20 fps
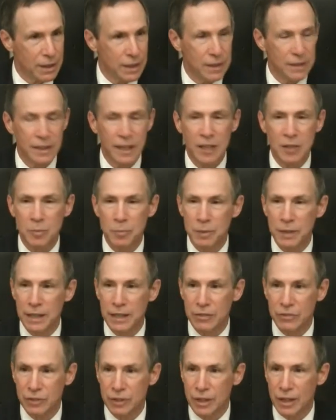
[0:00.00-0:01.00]
It takes
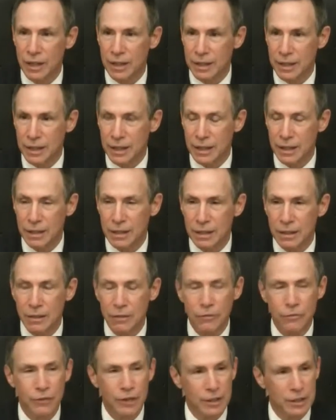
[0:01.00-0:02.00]
place on the
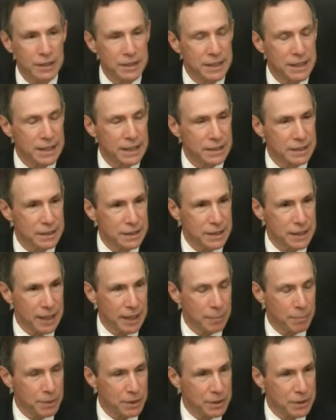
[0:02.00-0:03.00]
Fairleigh Dickinson
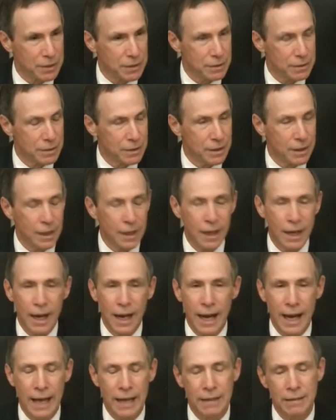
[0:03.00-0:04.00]
campus,
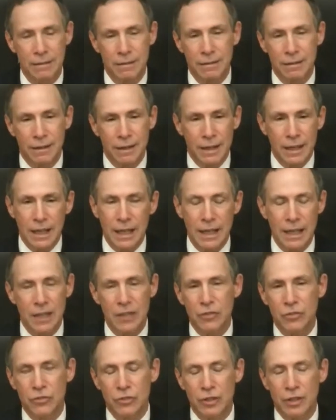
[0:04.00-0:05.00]
and it
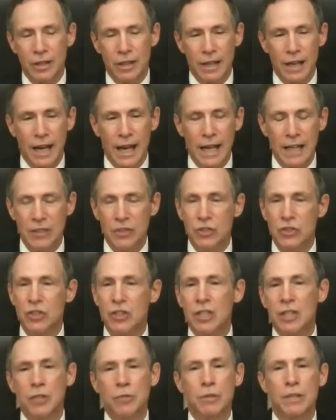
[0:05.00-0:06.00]
is a
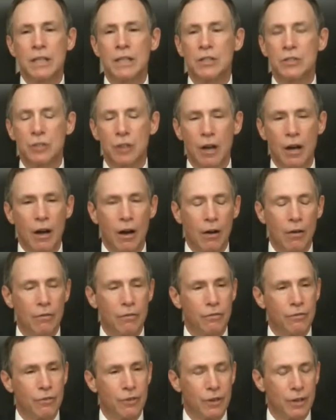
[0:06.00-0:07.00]
series
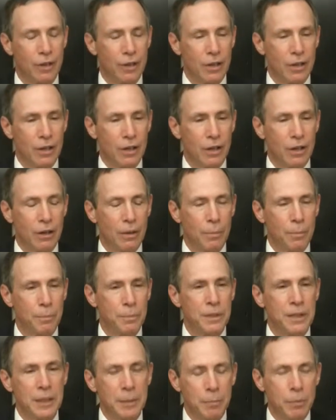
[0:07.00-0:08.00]
of
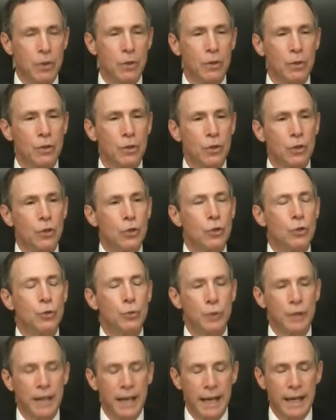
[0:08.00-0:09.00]
people who
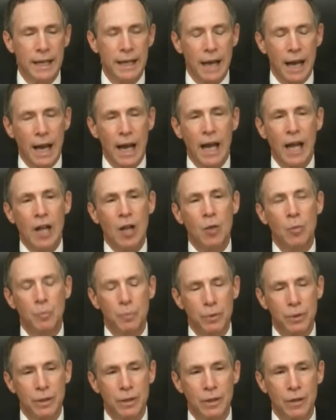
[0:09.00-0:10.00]
can help
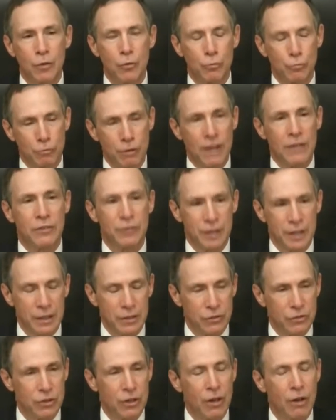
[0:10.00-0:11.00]

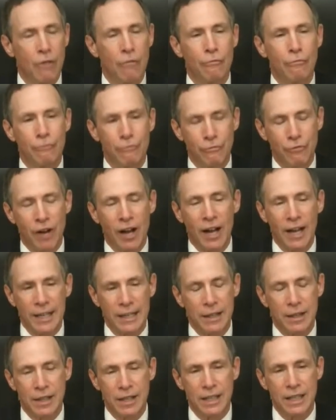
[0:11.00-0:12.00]
residents
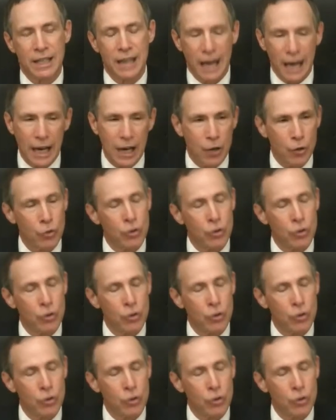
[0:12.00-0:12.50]
find the care